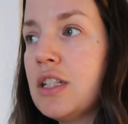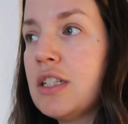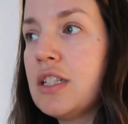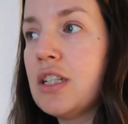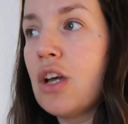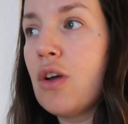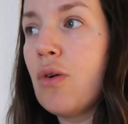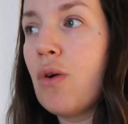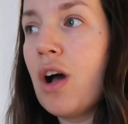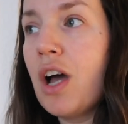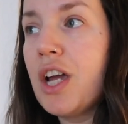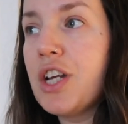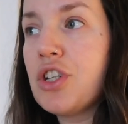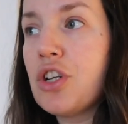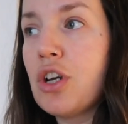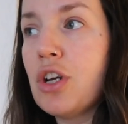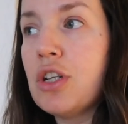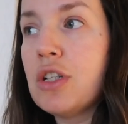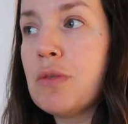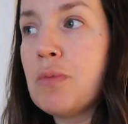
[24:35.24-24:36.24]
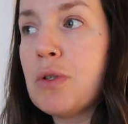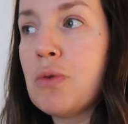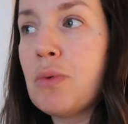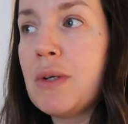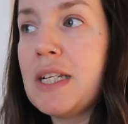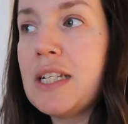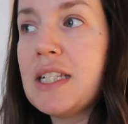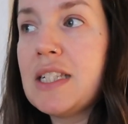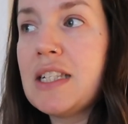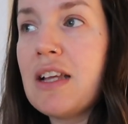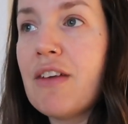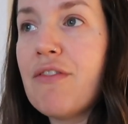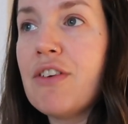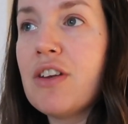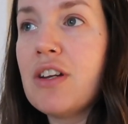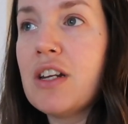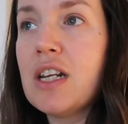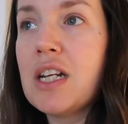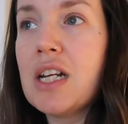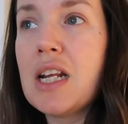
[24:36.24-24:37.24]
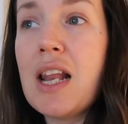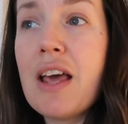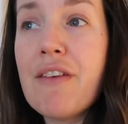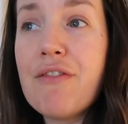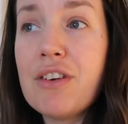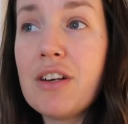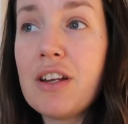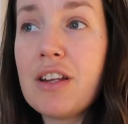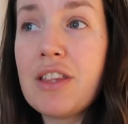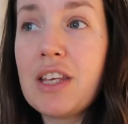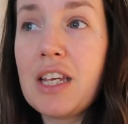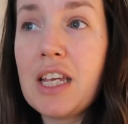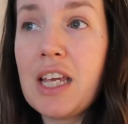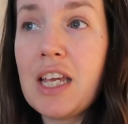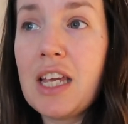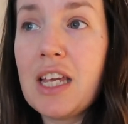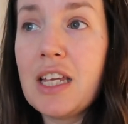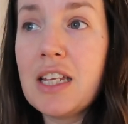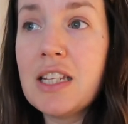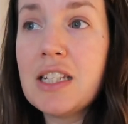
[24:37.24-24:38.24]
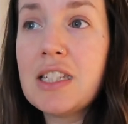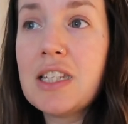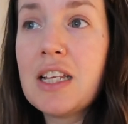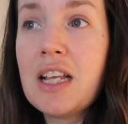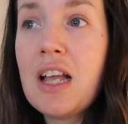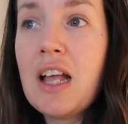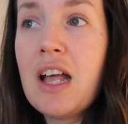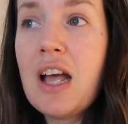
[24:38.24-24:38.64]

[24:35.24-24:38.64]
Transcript: So I chose between 7 and 11, I think it is.